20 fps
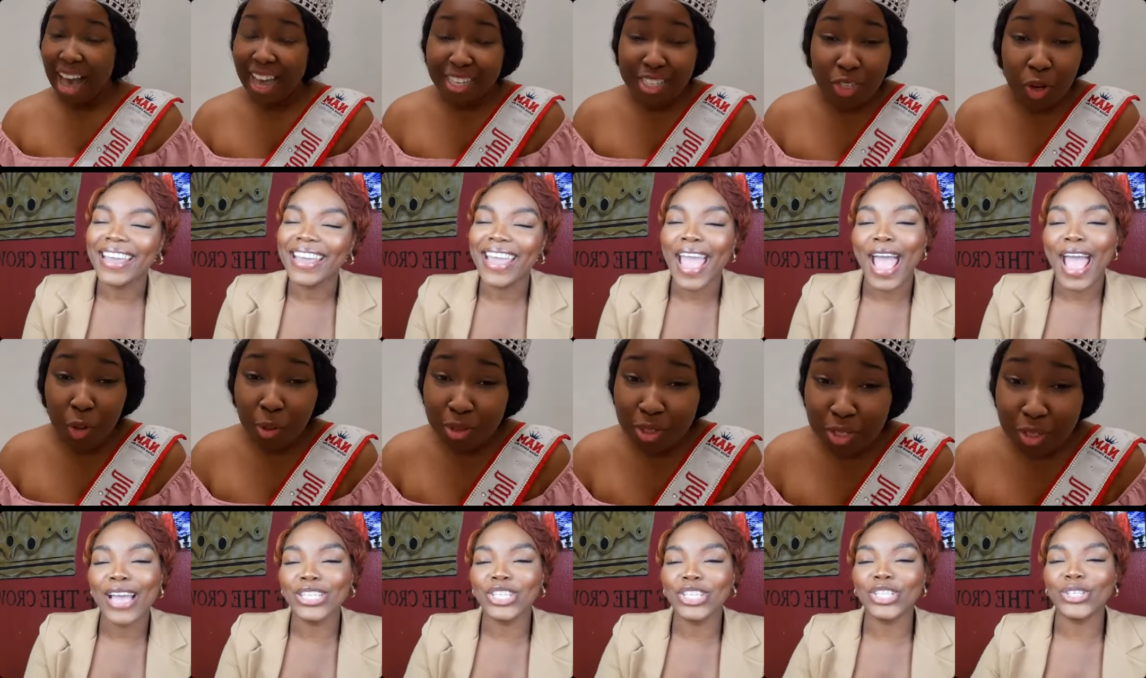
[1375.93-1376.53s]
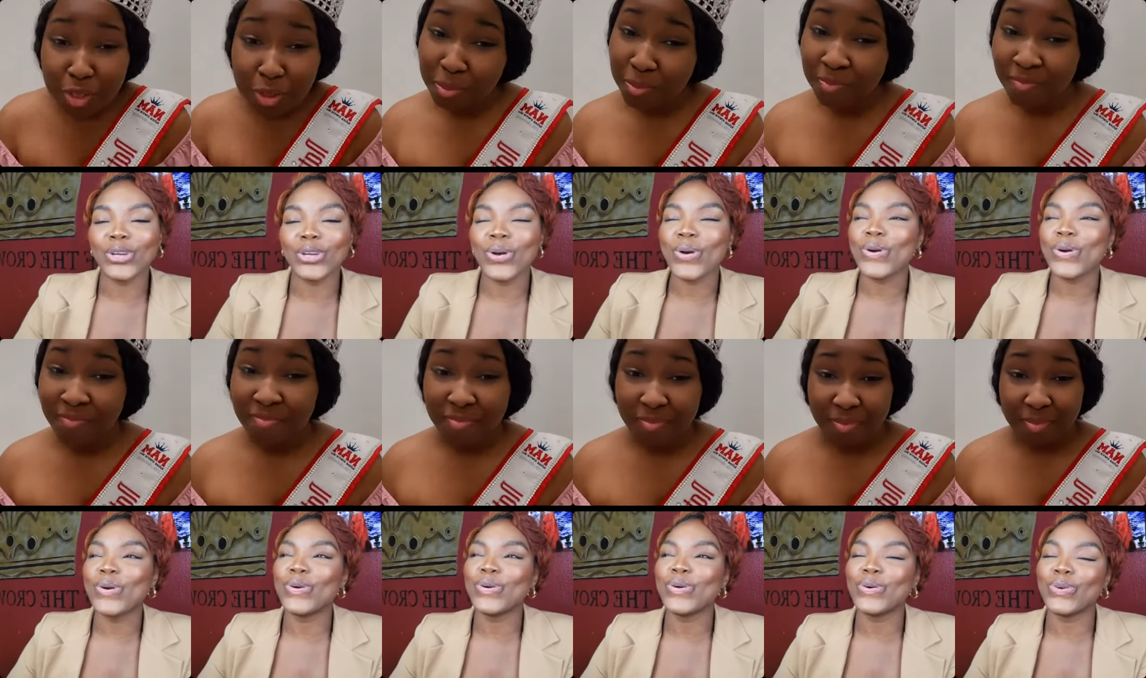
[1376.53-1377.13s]
Speaker 1: I, I told you. Choose.
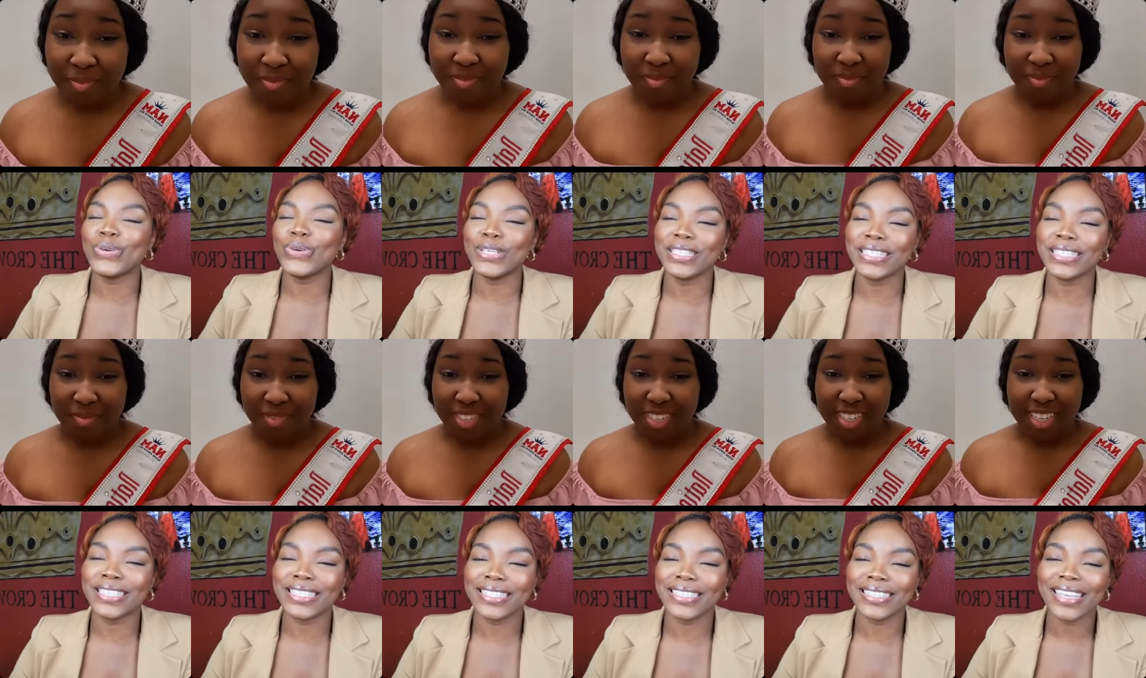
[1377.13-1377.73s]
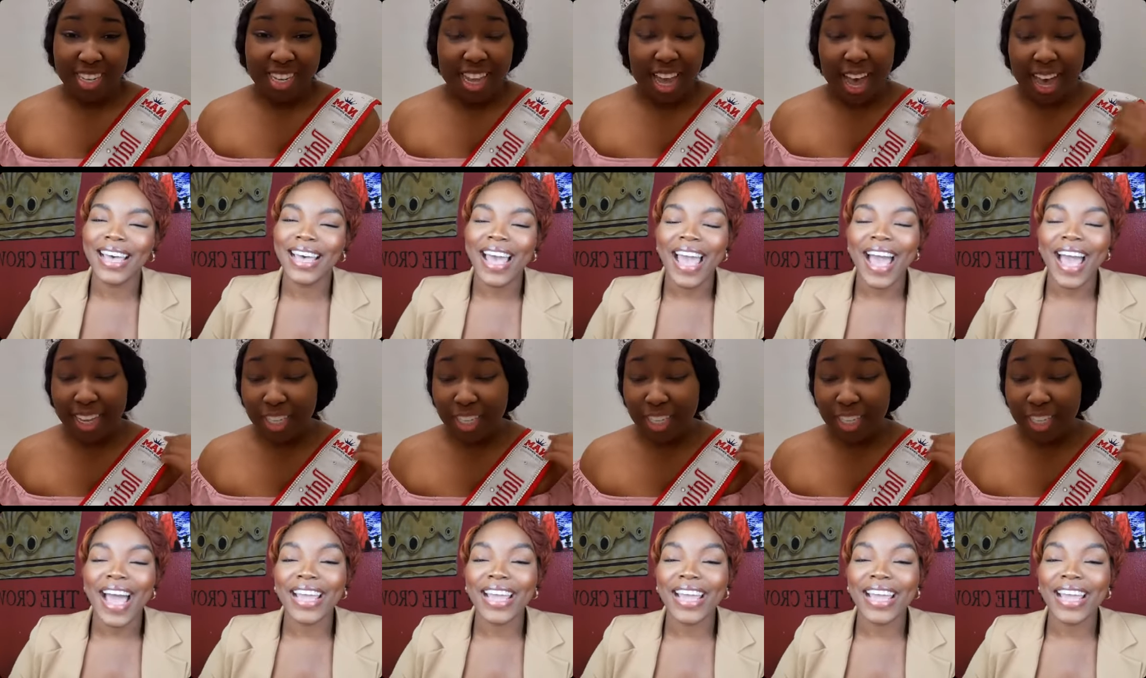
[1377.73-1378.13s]
I told you.